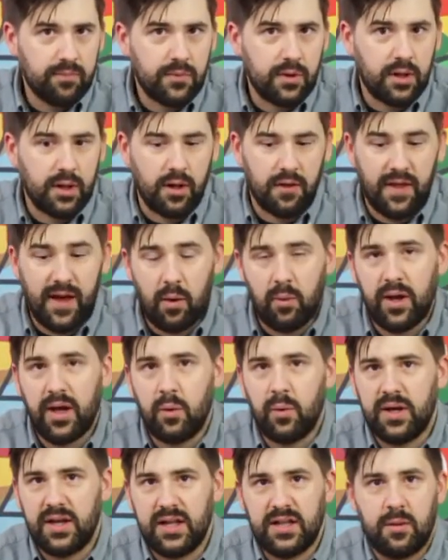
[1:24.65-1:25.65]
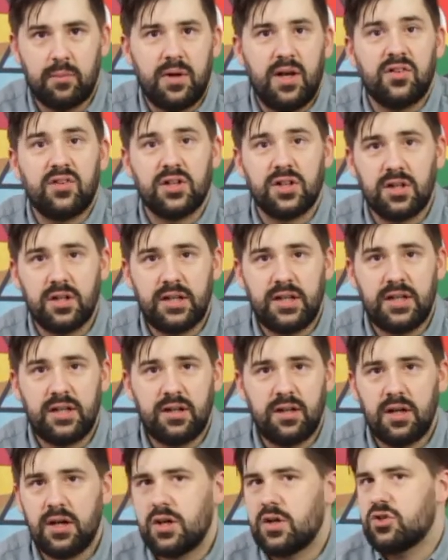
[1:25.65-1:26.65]
That way we can get them nice and
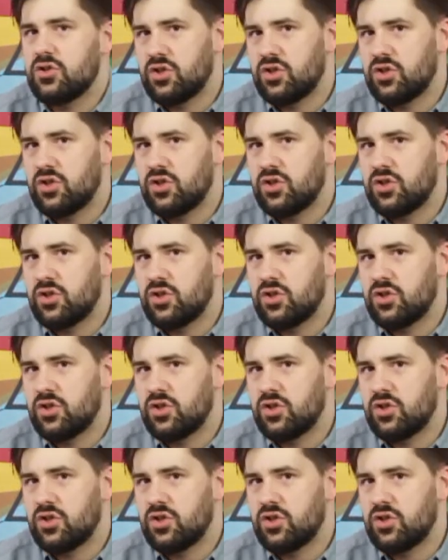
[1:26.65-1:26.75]
clean.